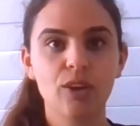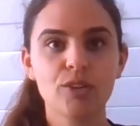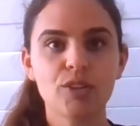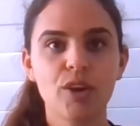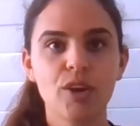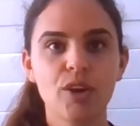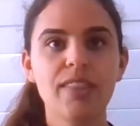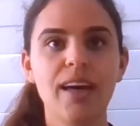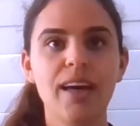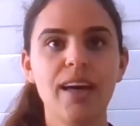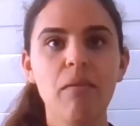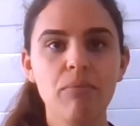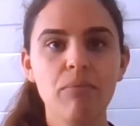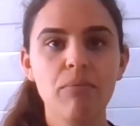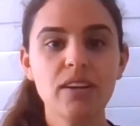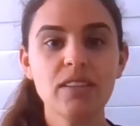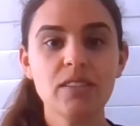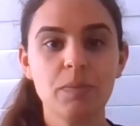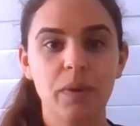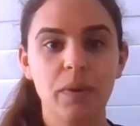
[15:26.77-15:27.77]
So that
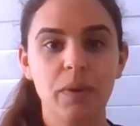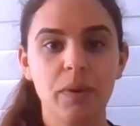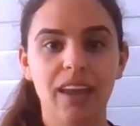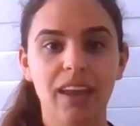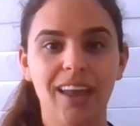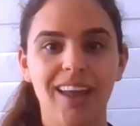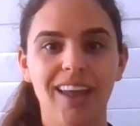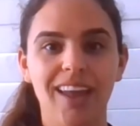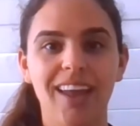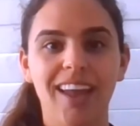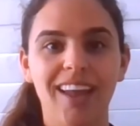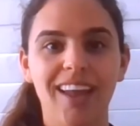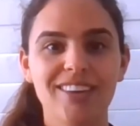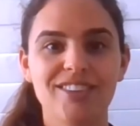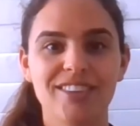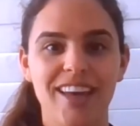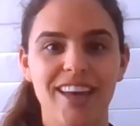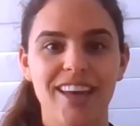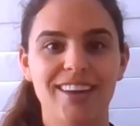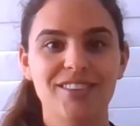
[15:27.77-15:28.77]
brings me
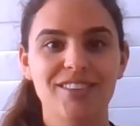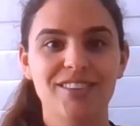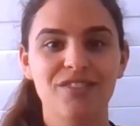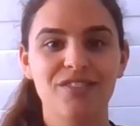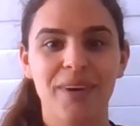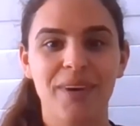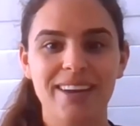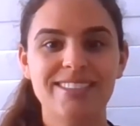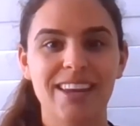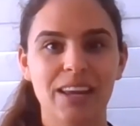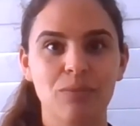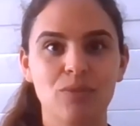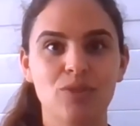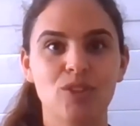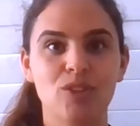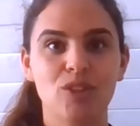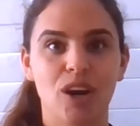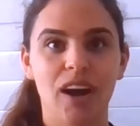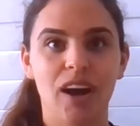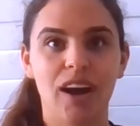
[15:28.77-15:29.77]
to the end of my
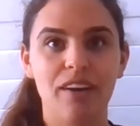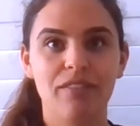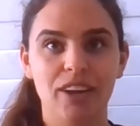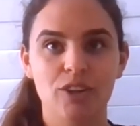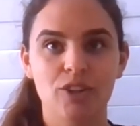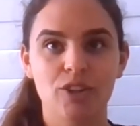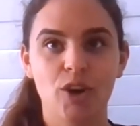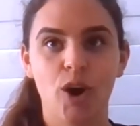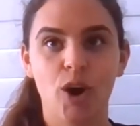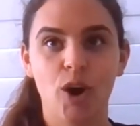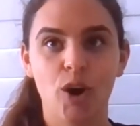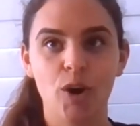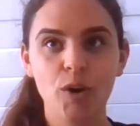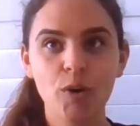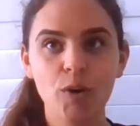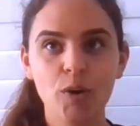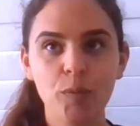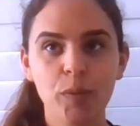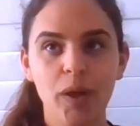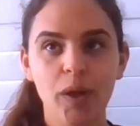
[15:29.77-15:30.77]
deep dive into
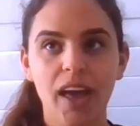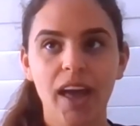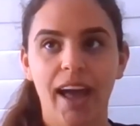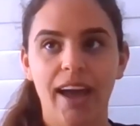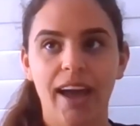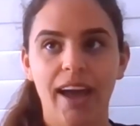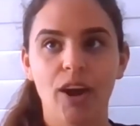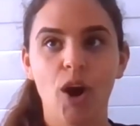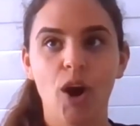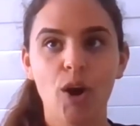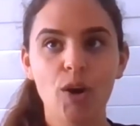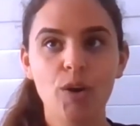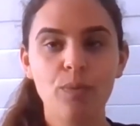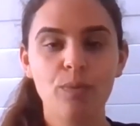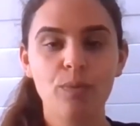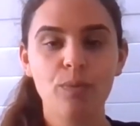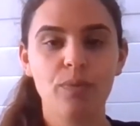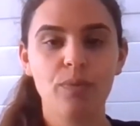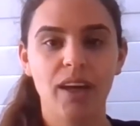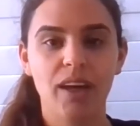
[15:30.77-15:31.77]
HOAP, and I
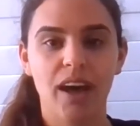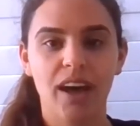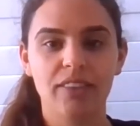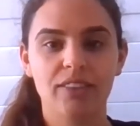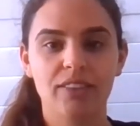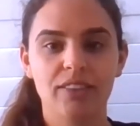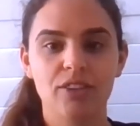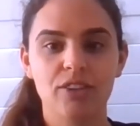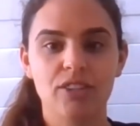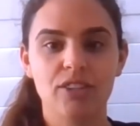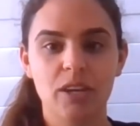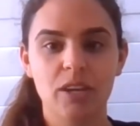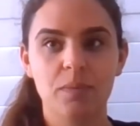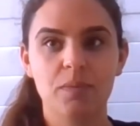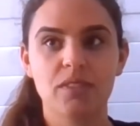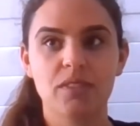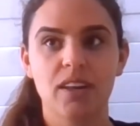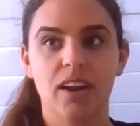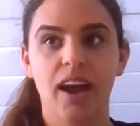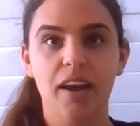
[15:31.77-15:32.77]
hope that the
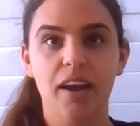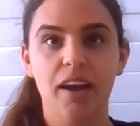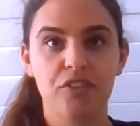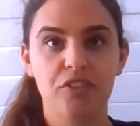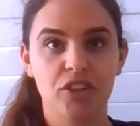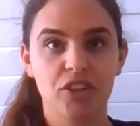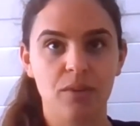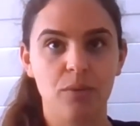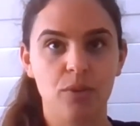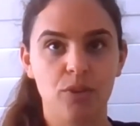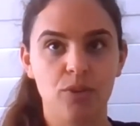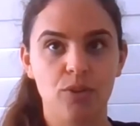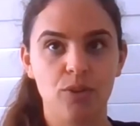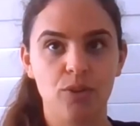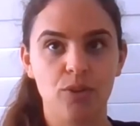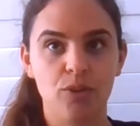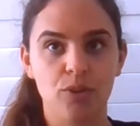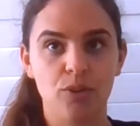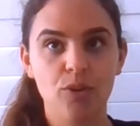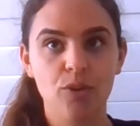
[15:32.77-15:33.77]
tips that I have shared with
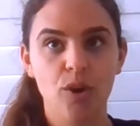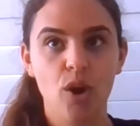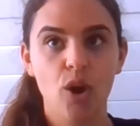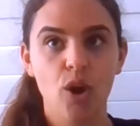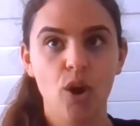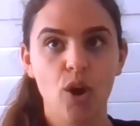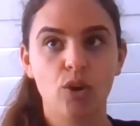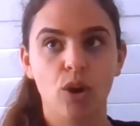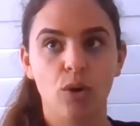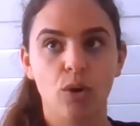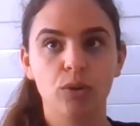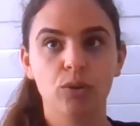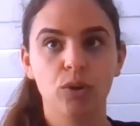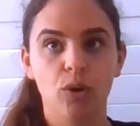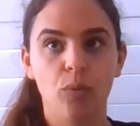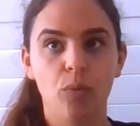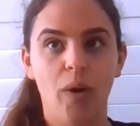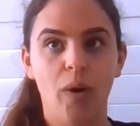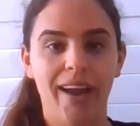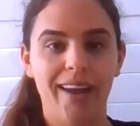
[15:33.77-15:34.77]
you go a
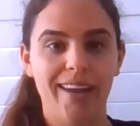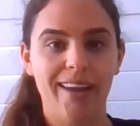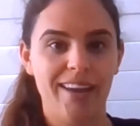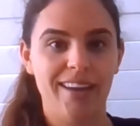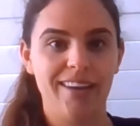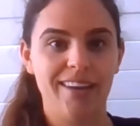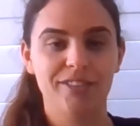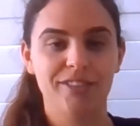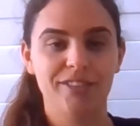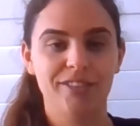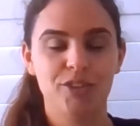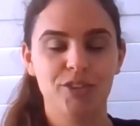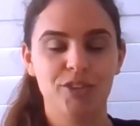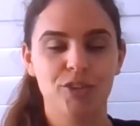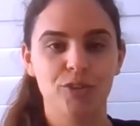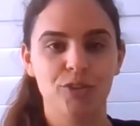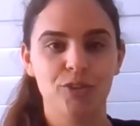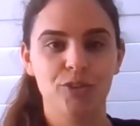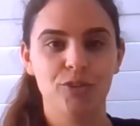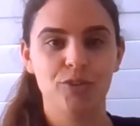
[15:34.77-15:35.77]
long way
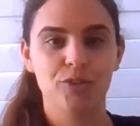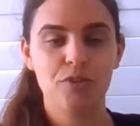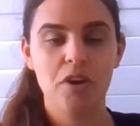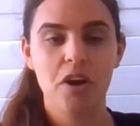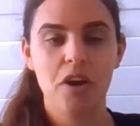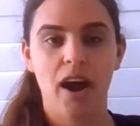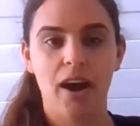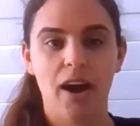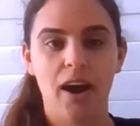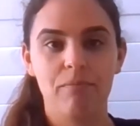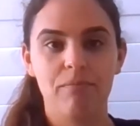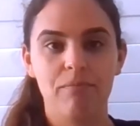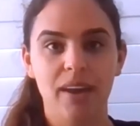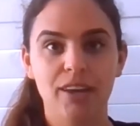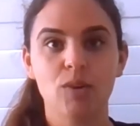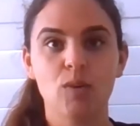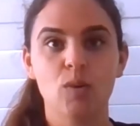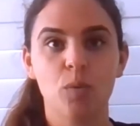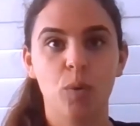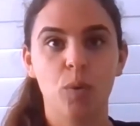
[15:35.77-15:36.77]
into
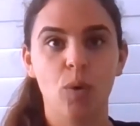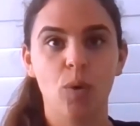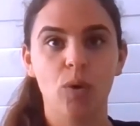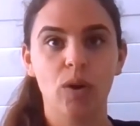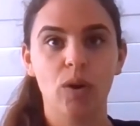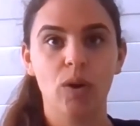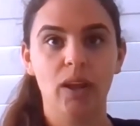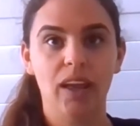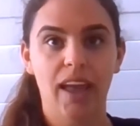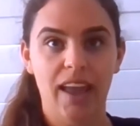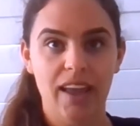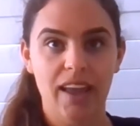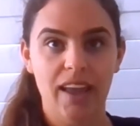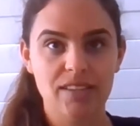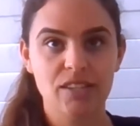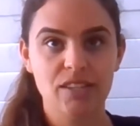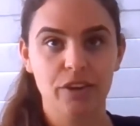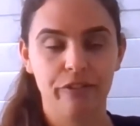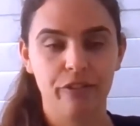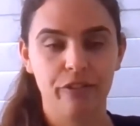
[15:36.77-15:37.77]
making reporting
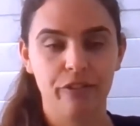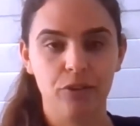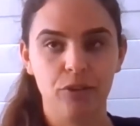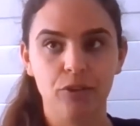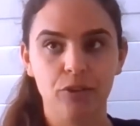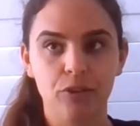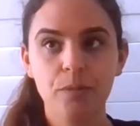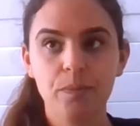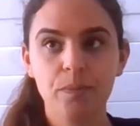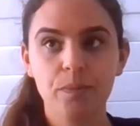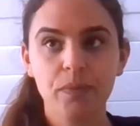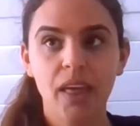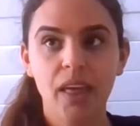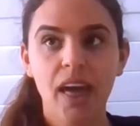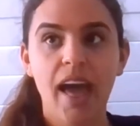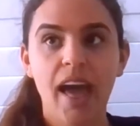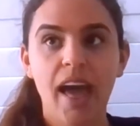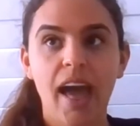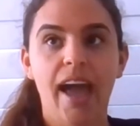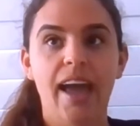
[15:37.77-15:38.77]
easier for you.
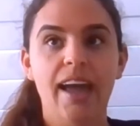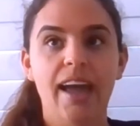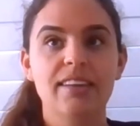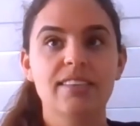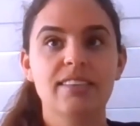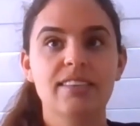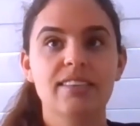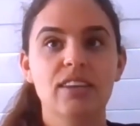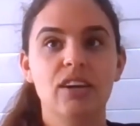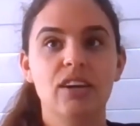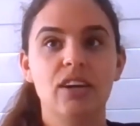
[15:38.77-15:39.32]
And